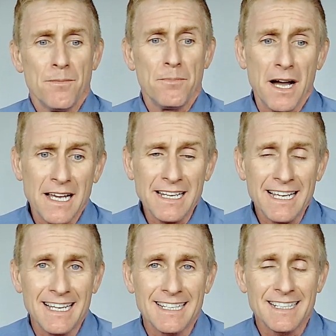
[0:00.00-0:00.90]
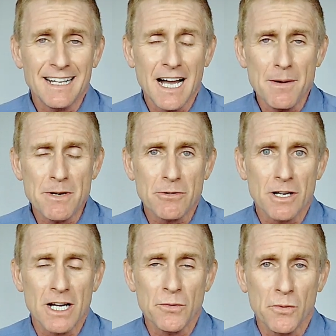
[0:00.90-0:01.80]
but
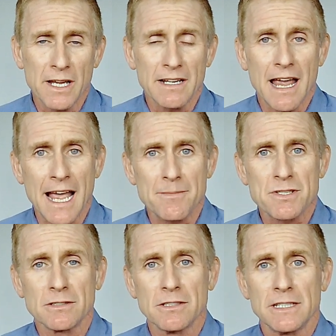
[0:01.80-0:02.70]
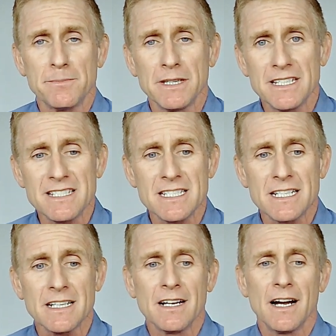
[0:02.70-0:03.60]
Omicron went absolutely
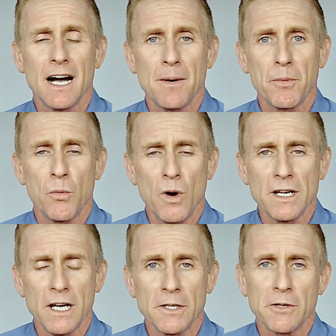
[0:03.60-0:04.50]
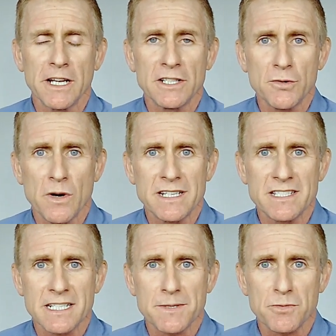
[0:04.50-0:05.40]
ballistic, up
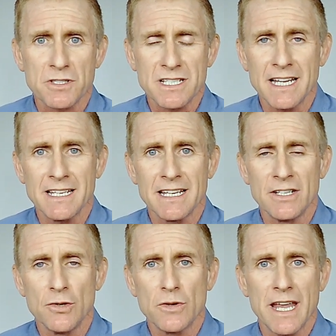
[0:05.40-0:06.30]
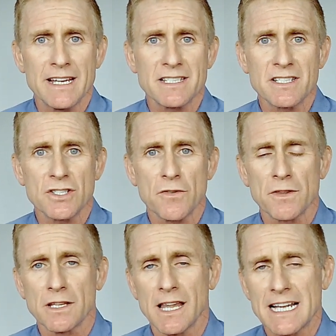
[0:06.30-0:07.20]
126% in new cases
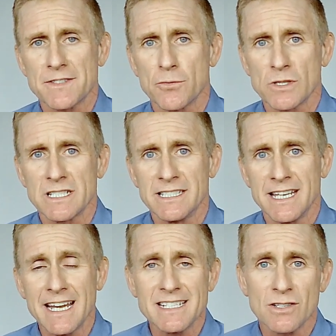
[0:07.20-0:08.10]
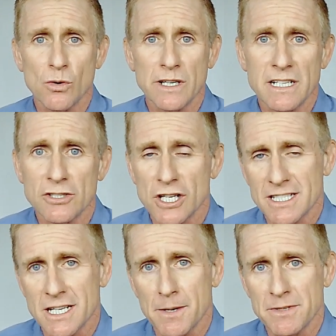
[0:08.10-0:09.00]
over the last 14 days according to
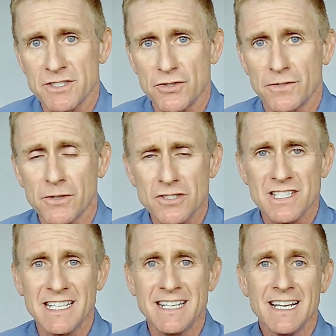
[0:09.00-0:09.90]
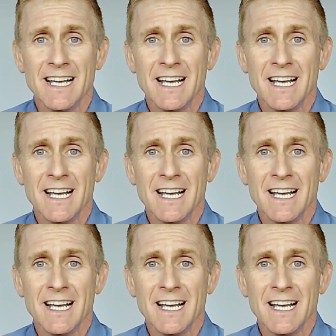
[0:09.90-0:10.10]
Johns Hopkins University.